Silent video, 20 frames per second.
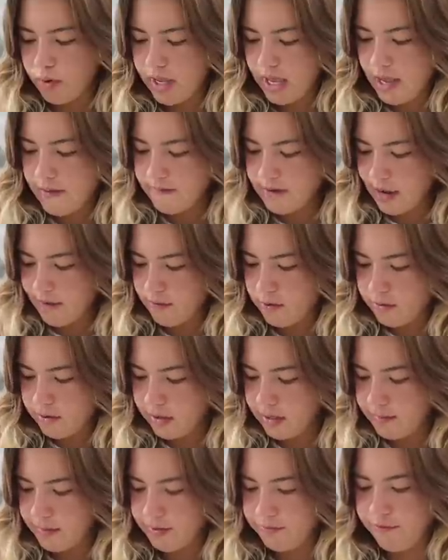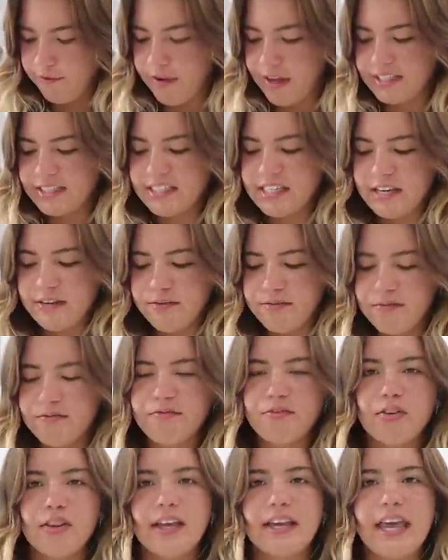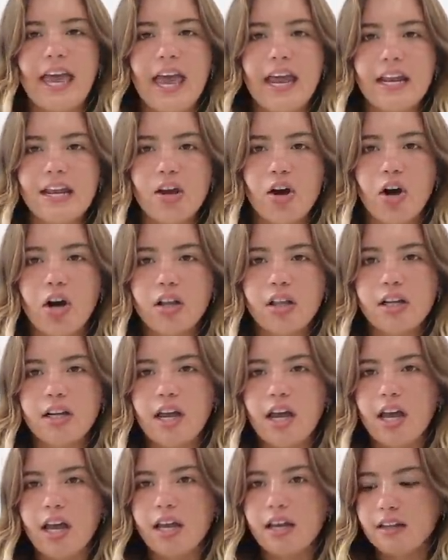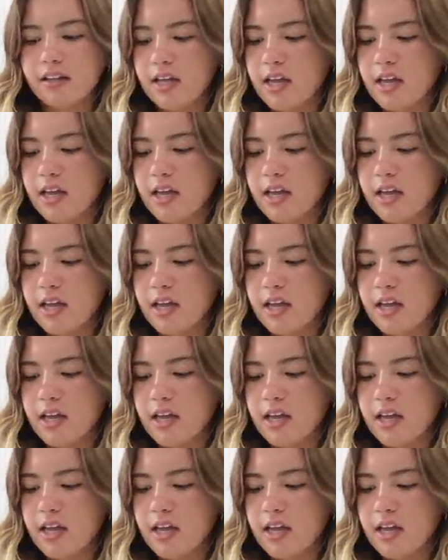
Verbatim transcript: We have never really been festive for like any holiday.